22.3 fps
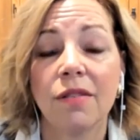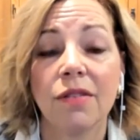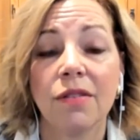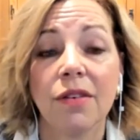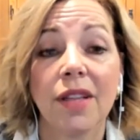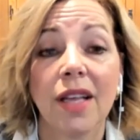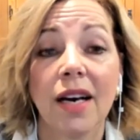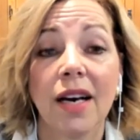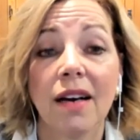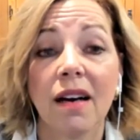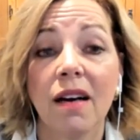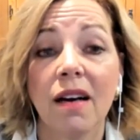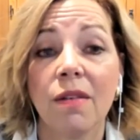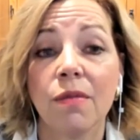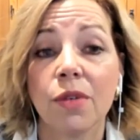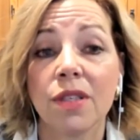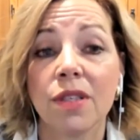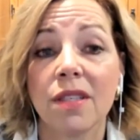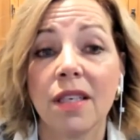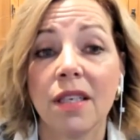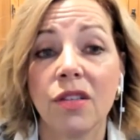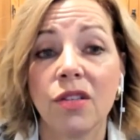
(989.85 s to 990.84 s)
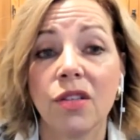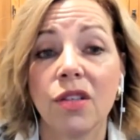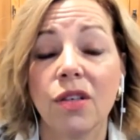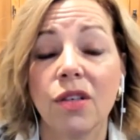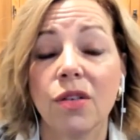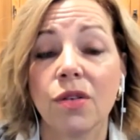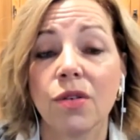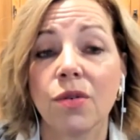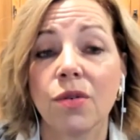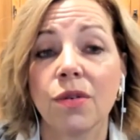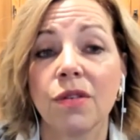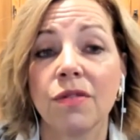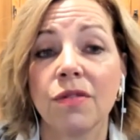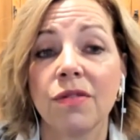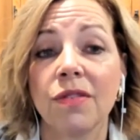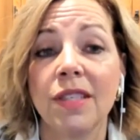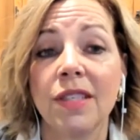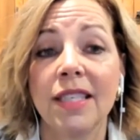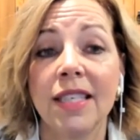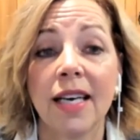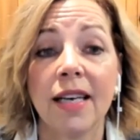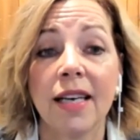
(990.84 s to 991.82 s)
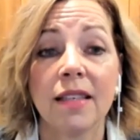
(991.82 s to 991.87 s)
for that conversation to sort of
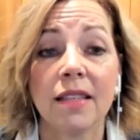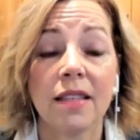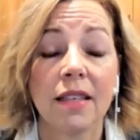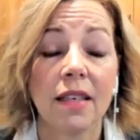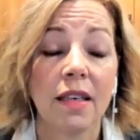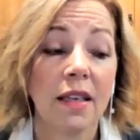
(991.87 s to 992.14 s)
get